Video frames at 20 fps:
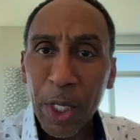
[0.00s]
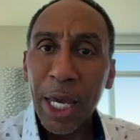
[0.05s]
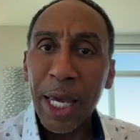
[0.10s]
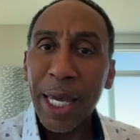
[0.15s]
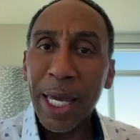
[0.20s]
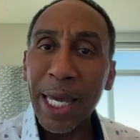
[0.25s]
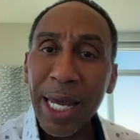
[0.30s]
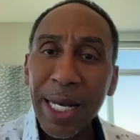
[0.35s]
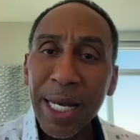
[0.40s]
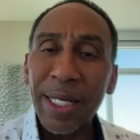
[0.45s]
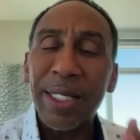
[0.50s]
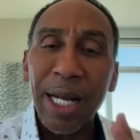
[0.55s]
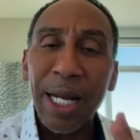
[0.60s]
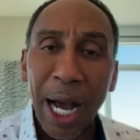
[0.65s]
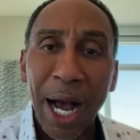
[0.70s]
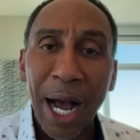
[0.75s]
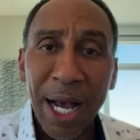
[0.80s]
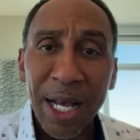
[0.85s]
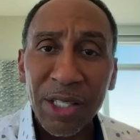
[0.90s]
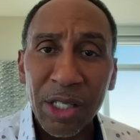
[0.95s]
He
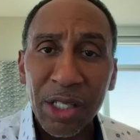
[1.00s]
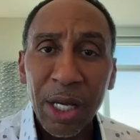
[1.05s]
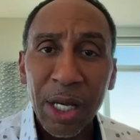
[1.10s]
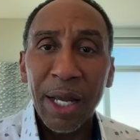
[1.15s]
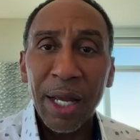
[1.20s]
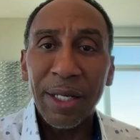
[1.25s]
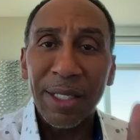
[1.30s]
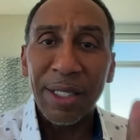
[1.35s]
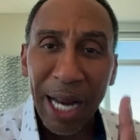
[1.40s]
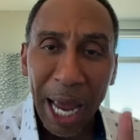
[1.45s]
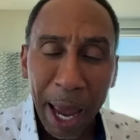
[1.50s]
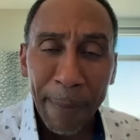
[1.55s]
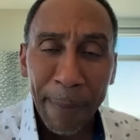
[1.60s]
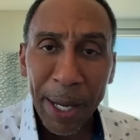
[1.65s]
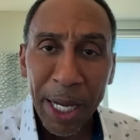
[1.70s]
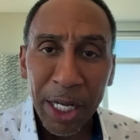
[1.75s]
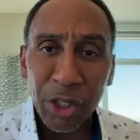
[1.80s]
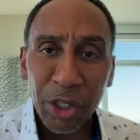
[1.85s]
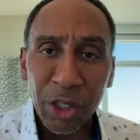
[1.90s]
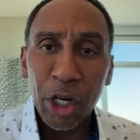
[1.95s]
does
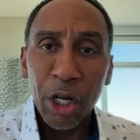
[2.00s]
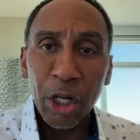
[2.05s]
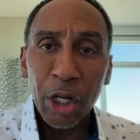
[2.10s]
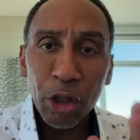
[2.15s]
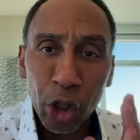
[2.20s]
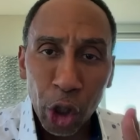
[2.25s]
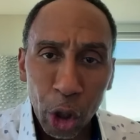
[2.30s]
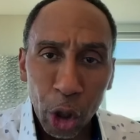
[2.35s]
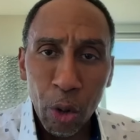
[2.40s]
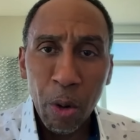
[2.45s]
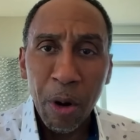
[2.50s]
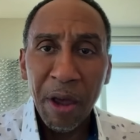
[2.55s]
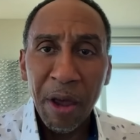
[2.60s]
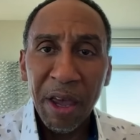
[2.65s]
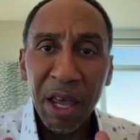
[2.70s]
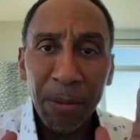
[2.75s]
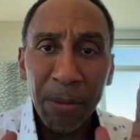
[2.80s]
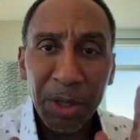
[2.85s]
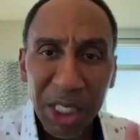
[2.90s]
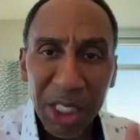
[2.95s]
damage to
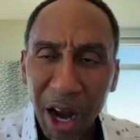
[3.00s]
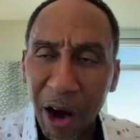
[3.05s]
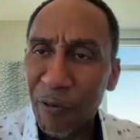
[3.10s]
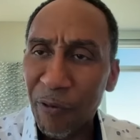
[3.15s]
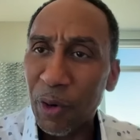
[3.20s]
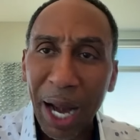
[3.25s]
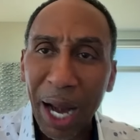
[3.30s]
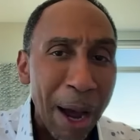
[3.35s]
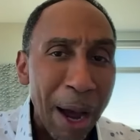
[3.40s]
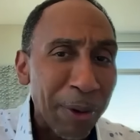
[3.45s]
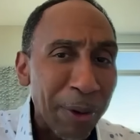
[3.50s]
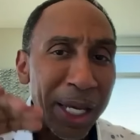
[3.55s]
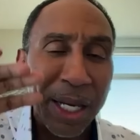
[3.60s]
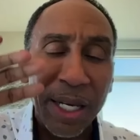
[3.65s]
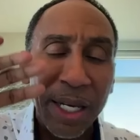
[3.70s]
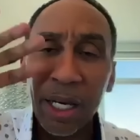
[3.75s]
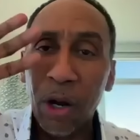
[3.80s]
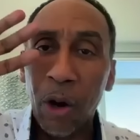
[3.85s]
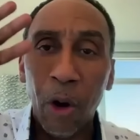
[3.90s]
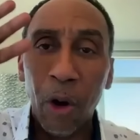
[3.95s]
himself without getting
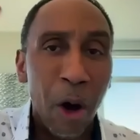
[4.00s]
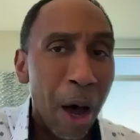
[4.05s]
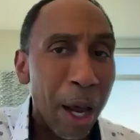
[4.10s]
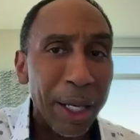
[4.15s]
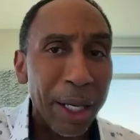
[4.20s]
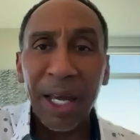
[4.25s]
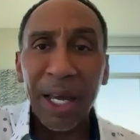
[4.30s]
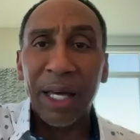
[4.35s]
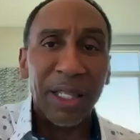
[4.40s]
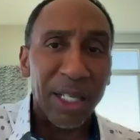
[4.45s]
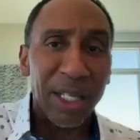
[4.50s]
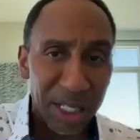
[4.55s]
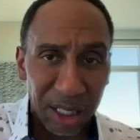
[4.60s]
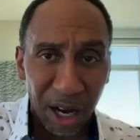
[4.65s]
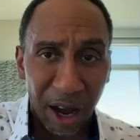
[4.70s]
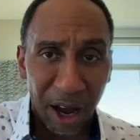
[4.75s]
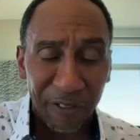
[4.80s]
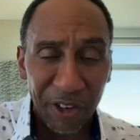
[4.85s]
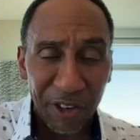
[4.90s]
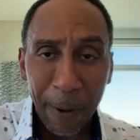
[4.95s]
into all the other
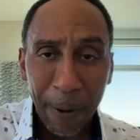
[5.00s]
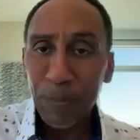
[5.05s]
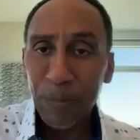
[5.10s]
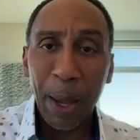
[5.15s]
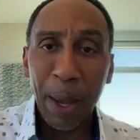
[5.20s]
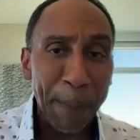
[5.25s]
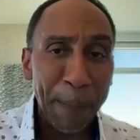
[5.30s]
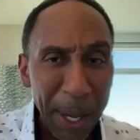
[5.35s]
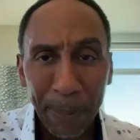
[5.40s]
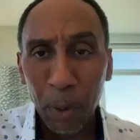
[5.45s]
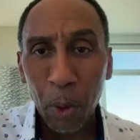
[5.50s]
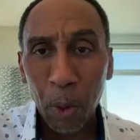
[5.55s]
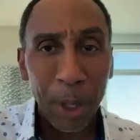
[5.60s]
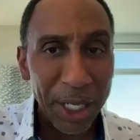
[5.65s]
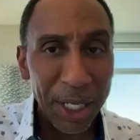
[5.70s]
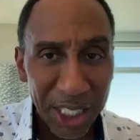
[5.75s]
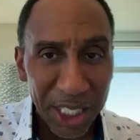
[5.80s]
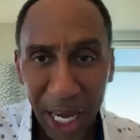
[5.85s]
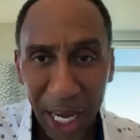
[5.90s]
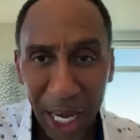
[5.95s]
stuff that people want to say